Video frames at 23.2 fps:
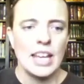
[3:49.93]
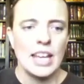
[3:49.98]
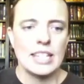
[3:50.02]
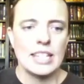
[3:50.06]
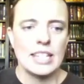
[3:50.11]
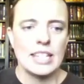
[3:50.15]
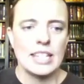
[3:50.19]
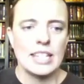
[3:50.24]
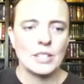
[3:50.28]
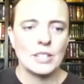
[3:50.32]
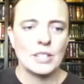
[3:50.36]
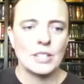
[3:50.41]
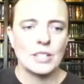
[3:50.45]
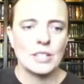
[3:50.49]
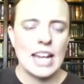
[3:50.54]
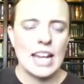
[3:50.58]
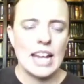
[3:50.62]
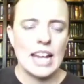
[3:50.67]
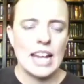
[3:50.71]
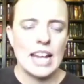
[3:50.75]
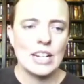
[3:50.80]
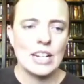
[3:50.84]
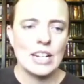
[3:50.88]
This little
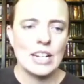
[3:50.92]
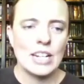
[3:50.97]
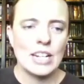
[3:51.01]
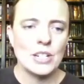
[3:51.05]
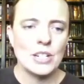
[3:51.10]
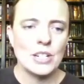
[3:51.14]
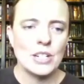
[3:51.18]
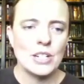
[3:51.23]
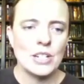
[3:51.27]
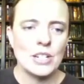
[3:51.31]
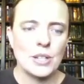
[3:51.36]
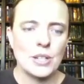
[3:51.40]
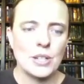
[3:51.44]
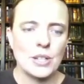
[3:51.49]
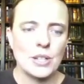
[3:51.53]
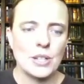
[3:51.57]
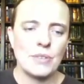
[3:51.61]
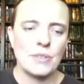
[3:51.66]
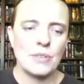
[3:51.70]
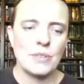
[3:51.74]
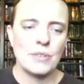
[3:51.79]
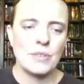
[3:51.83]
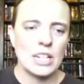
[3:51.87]
guy here,
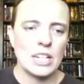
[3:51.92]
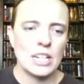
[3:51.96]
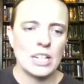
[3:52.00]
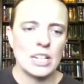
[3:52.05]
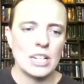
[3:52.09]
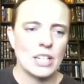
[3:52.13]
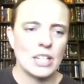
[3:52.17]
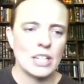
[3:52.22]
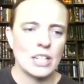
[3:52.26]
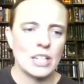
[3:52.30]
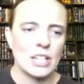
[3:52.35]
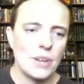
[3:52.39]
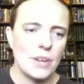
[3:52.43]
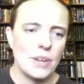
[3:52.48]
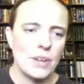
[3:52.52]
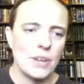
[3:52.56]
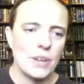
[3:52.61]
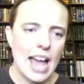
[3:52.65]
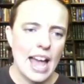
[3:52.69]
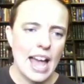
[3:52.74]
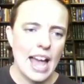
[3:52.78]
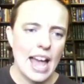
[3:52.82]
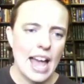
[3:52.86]
so if you get your cell
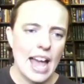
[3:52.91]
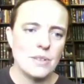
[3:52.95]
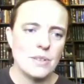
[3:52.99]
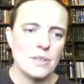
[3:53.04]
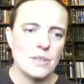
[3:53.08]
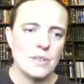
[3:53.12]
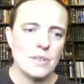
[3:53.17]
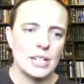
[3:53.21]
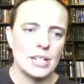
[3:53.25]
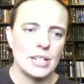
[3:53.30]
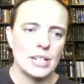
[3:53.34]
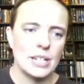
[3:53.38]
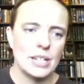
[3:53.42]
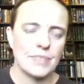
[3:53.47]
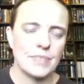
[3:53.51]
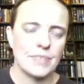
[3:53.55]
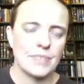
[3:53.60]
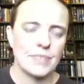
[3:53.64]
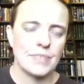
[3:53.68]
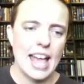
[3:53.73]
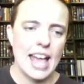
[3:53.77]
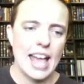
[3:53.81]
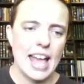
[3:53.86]
phone out,
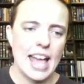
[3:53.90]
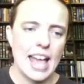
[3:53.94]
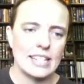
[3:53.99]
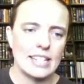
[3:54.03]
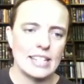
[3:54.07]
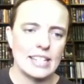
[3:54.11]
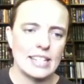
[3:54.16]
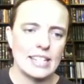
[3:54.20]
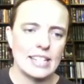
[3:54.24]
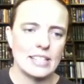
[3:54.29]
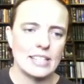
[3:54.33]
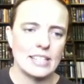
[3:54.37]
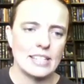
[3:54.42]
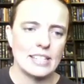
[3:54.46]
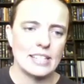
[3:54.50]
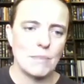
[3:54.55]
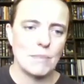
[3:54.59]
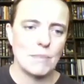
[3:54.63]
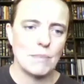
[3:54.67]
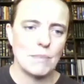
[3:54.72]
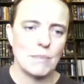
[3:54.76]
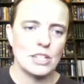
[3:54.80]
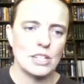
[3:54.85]
and this is
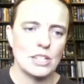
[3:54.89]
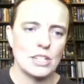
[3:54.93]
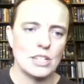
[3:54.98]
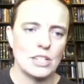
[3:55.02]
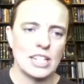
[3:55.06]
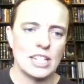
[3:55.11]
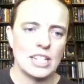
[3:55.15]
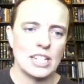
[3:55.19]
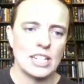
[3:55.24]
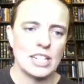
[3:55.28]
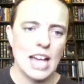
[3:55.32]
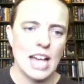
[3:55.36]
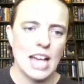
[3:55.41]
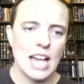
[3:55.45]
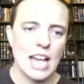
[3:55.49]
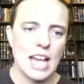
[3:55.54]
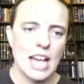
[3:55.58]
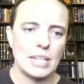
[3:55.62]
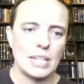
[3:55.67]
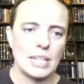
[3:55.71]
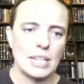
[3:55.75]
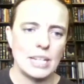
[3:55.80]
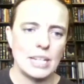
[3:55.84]
the message you're going to
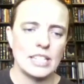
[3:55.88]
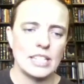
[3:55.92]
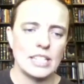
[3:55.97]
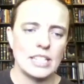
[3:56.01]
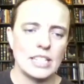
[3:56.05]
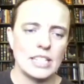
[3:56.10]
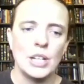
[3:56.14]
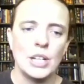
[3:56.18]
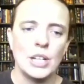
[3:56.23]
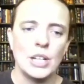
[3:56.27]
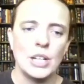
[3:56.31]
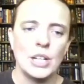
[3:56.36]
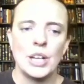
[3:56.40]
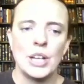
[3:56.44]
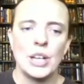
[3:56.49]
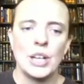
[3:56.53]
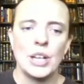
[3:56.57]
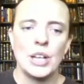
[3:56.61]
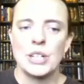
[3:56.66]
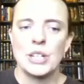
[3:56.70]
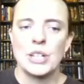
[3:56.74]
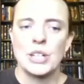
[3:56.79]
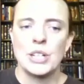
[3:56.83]
type in
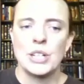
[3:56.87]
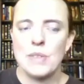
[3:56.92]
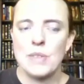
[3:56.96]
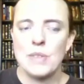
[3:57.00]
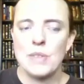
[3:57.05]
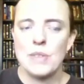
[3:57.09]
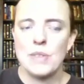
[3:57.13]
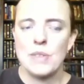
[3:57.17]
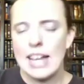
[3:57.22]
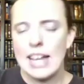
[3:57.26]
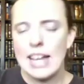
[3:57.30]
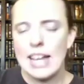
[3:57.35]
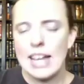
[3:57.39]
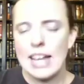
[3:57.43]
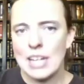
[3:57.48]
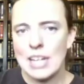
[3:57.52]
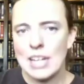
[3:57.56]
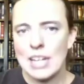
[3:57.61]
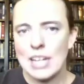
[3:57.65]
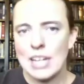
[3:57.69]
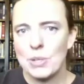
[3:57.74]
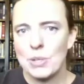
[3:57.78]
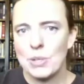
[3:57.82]
to that
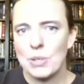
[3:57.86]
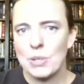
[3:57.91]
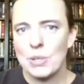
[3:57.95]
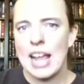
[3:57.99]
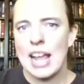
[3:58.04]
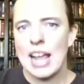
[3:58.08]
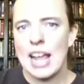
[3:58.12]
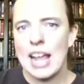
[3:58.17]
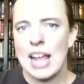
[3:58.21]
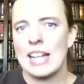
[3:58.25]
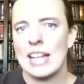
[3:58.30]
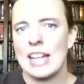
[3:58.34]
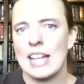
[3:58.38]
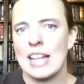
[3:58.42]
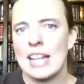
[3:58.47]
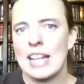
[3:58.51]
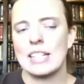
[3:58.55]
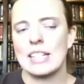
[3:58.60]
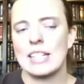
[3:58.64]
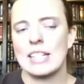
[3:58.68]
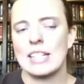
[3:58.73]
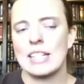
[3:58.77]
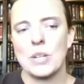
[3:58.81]
number,
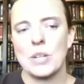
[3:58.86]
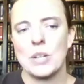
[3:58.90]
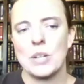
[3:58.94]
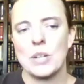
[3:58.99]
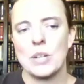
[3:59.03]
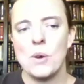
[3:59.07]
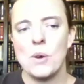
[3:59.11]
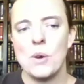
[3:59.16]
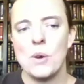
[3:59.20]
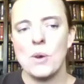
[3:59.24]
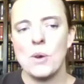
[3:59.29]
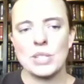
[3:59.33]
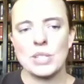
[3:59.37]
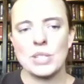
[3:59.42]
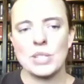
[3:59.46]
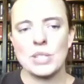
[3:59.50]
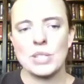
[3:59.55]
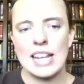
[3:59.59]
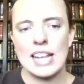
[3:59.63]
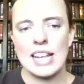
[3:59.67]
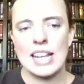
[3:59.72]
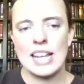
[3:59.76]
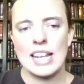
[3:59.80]
and Nicole will
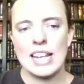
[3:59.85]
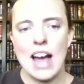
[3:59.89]
send